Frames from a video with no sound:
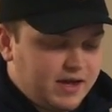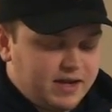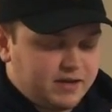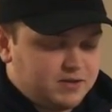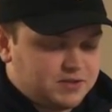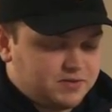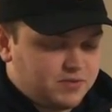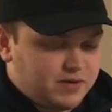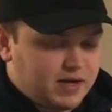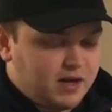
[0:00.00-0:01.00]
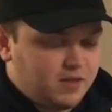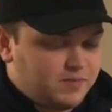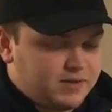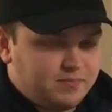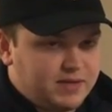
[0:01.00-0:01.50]
and it goes through a
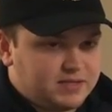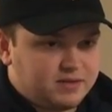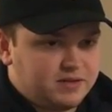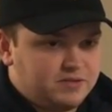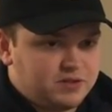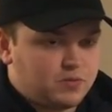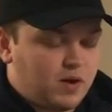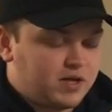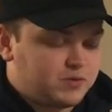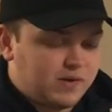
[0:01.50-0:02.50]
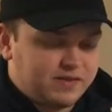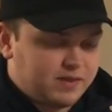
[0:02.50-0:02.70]
column, and basically you just wash away